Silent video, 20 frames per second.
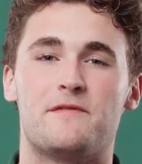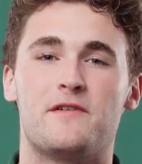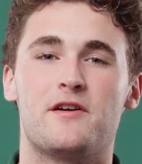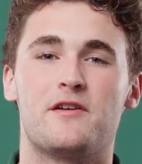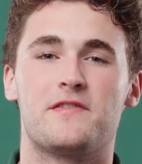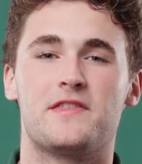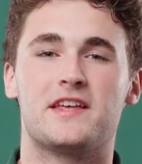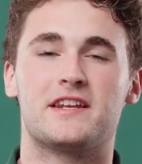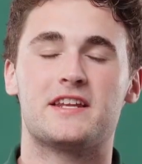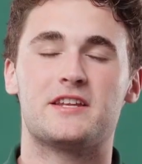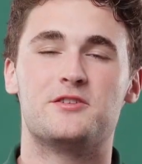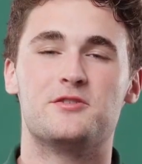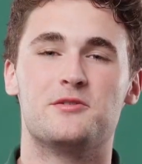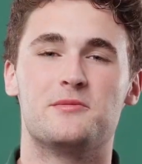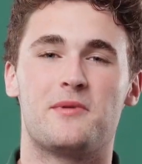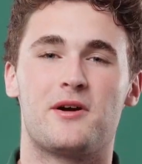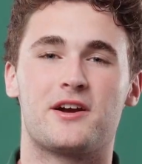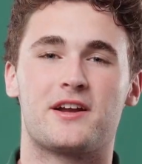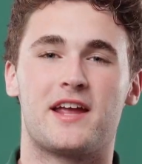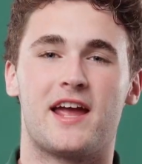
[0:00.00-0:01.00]
favorite thing to do in
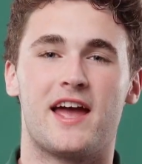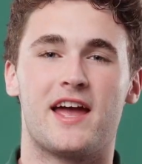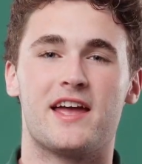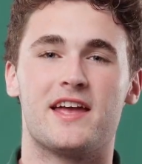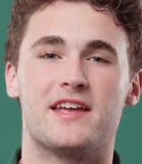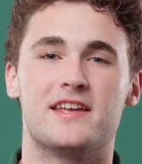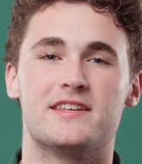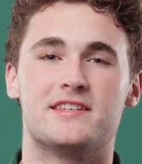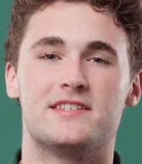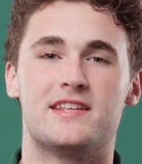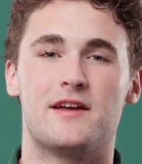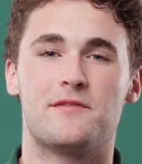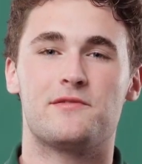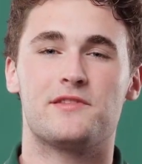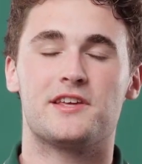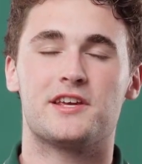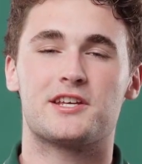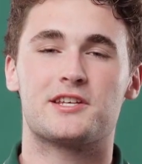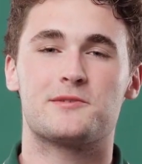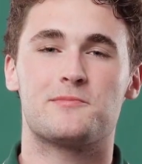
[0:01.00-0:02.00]
Marquette is
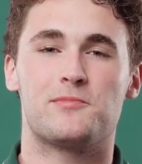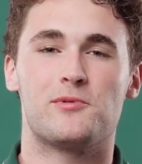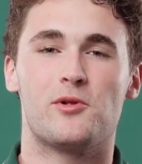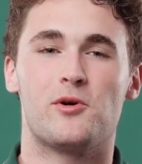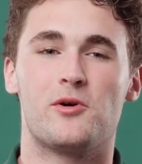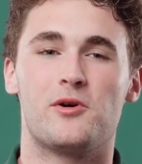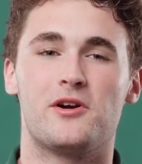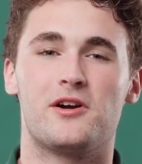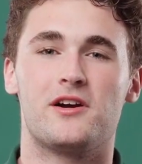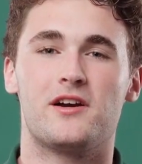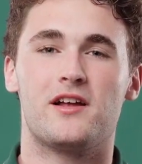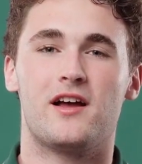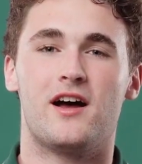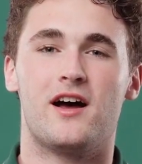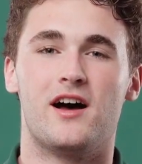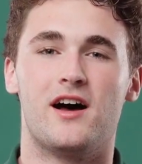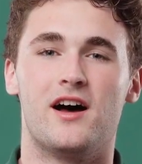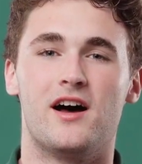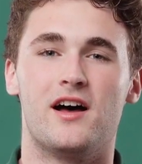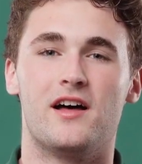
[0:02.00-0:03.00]
definitely explore
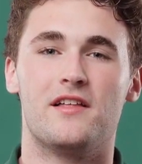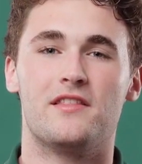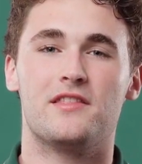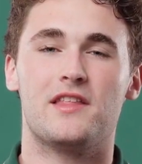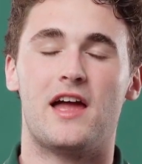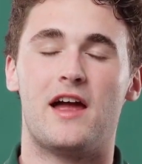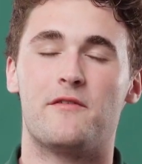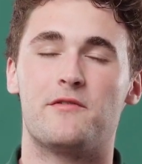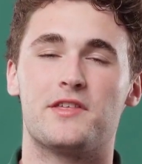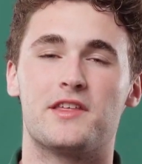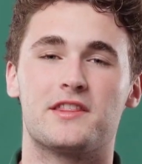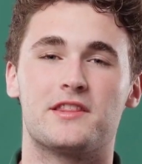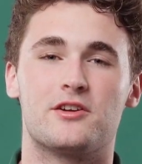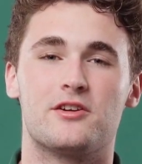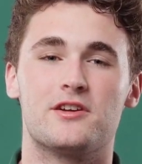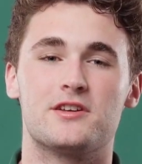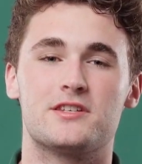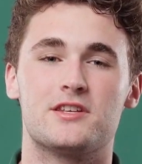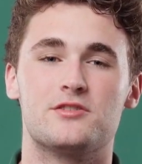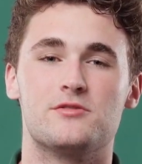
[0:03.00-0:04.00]
everything there
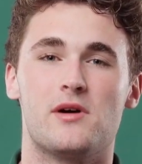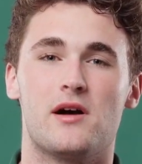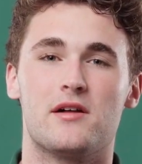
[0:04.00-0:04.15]
is to do